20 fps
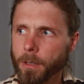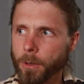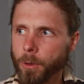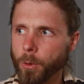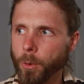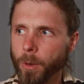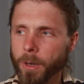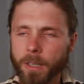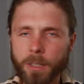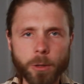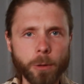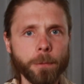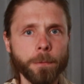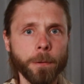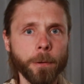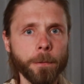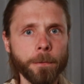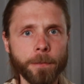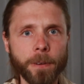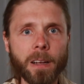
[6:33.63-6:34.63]
going to
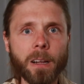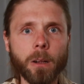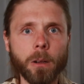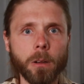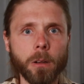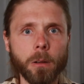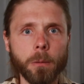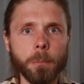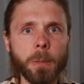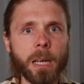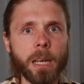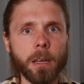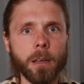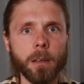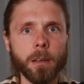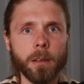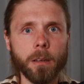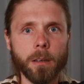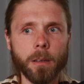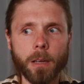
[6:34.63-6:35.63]
fulfill me
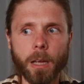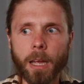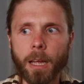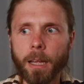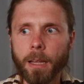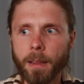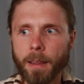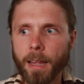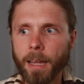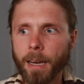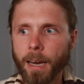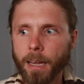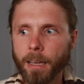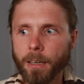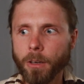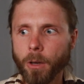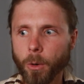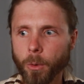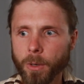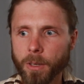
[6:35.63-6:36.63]
and then I
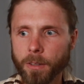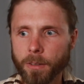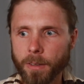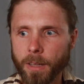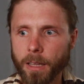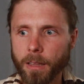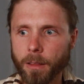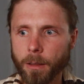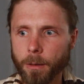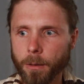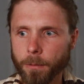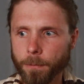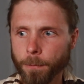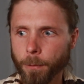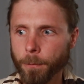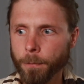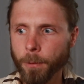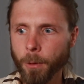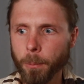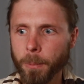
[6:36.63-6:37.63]
noticed that the
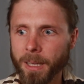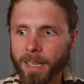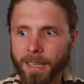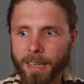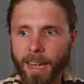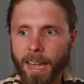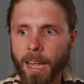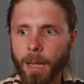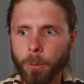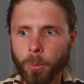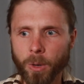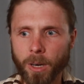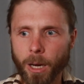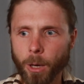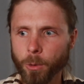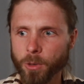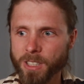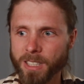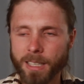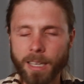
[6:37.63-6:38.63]
fulfillment came when I
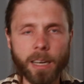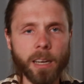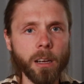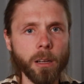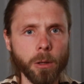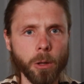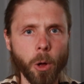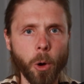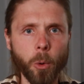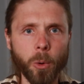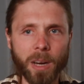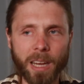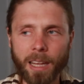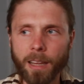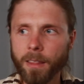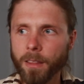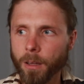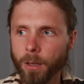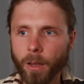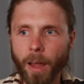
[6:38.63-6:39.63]
was sitting alone
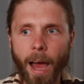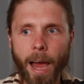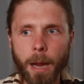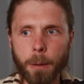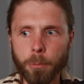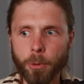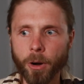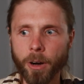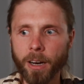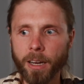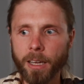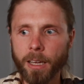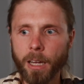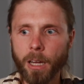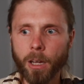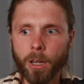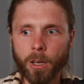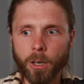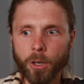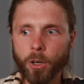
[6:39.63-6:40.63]
in the library,
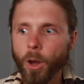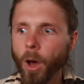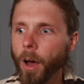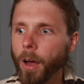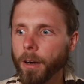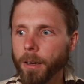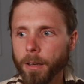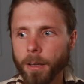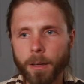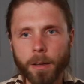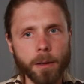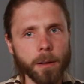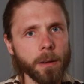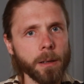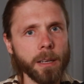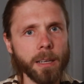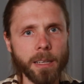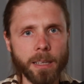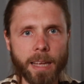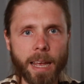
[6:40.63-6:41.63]
not
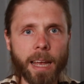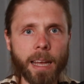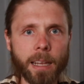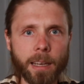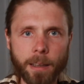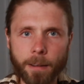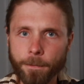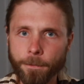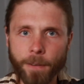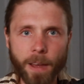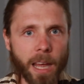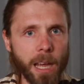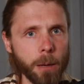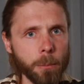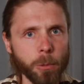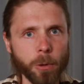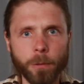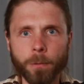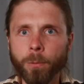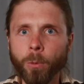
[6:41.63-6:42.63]
gaining fame
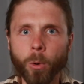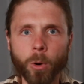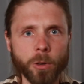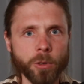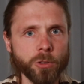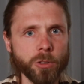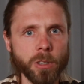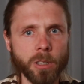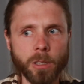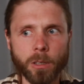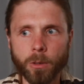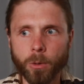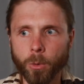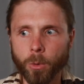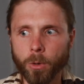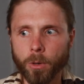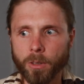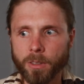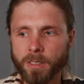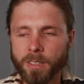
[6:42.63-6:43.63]
or fortune
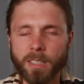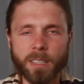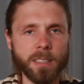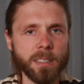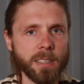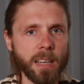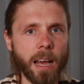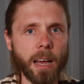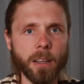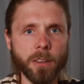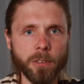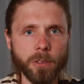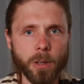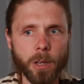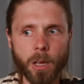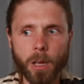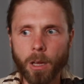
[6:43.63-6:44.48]
or success,